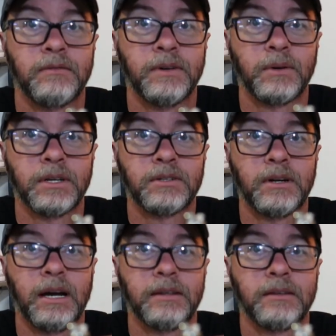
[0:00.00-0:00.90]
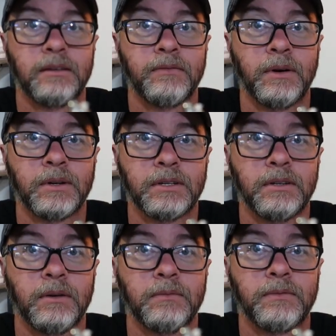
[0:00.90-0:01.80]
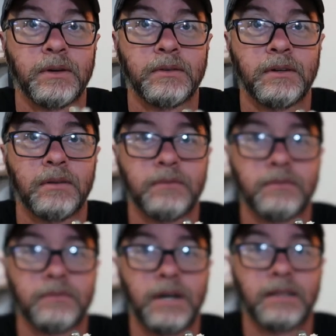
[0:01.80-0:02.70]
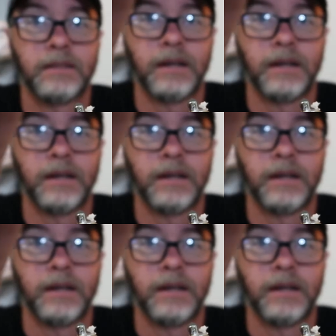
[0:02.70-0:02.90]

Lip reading: Focus right. Focus. No, no, right